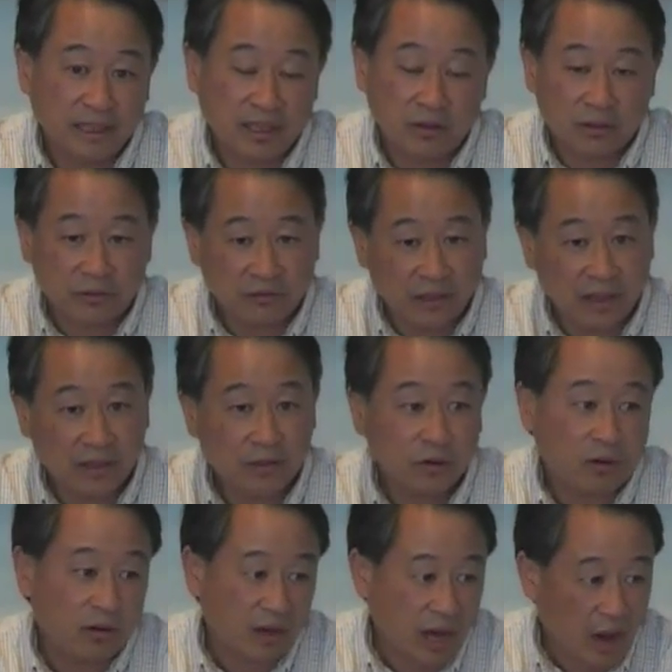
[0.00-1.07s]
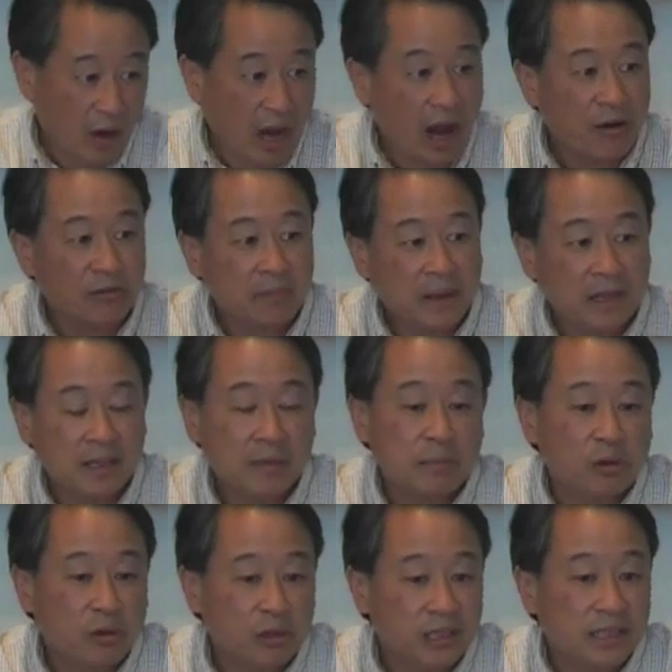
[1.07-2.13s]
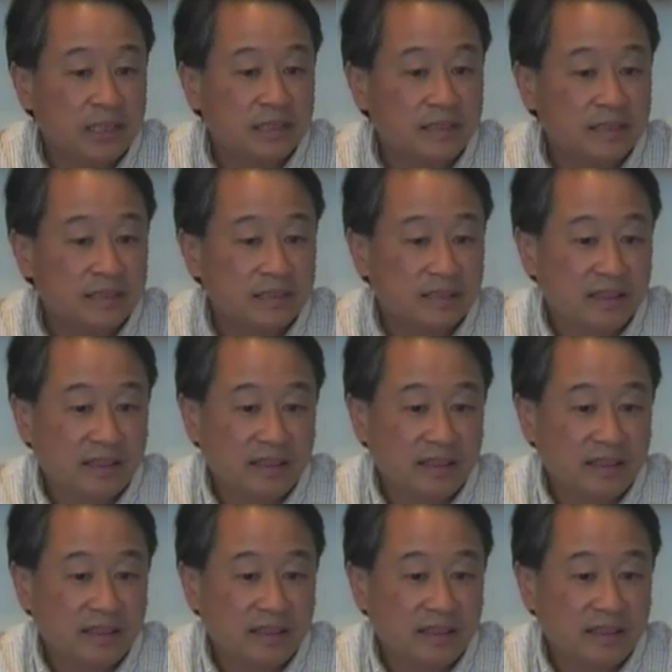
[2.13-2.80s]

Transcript: either fund or however many employees